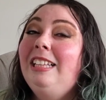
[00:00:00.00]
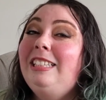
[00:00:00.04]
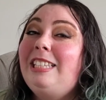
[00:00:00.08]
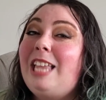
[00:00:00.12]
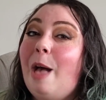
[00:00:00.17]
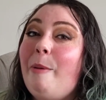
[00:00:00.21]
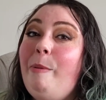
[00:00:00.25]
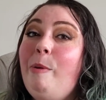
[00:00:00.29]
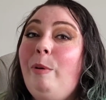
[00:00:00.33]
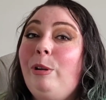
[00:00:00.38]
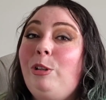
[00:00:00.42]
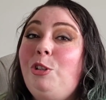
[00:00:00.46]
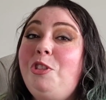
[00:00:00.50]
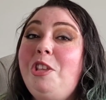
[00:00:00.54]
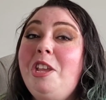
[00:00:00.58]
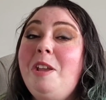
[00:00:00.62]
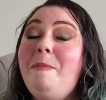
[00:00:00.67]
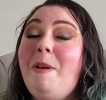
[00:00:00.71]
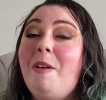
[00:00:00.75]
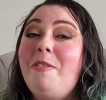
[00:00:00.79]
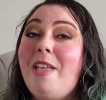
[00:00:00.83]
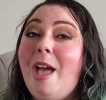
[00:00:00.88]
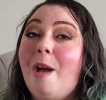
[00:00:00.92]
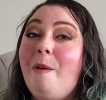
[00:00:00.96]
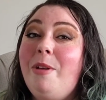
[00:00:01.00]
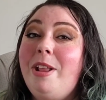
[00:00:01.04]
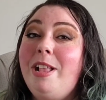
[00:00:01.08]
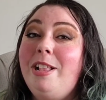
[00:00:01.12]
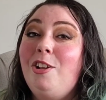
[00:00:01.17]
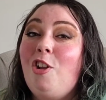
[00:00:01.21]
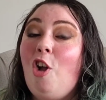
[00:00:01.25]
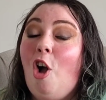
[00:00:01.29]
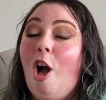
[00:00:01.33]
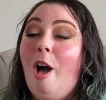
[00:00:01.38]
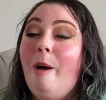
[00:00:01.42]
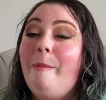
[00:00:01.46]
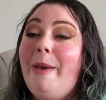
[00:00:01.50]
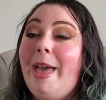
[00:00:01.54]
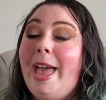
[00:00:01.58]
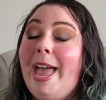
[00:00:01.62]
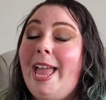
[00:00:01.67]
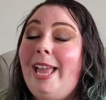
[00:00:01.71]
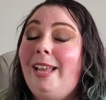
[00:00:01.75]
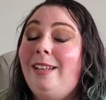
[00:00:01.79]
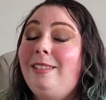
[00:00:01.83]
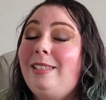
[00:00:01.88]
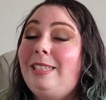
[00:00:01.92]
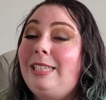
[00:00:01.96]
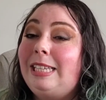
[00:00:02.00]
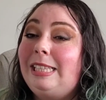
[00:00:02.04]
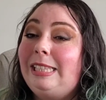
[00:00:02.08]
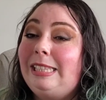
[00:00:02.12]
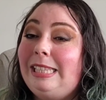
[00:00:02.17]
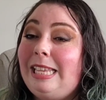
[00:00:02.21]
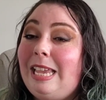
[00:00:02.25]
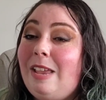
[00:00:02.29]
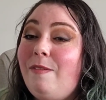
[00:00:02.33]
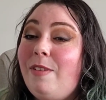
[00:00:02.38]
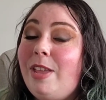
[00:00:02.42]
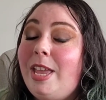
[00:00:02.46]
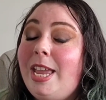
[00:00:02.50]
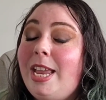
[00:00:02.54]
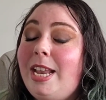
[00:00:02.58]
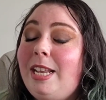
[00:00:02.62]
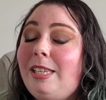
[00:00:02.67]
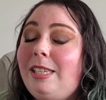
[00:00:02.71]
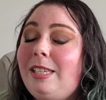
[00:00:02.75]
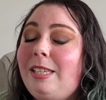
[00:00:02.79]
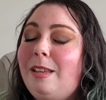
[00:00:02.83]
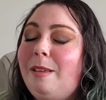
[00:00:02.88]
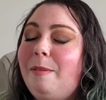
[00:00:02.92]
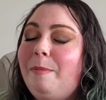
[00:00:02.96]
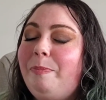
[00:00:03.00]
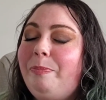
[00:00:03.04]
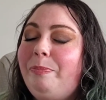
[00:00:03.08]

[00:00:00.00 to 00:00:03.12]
Tell me what you think about that one in the comments. Leave it.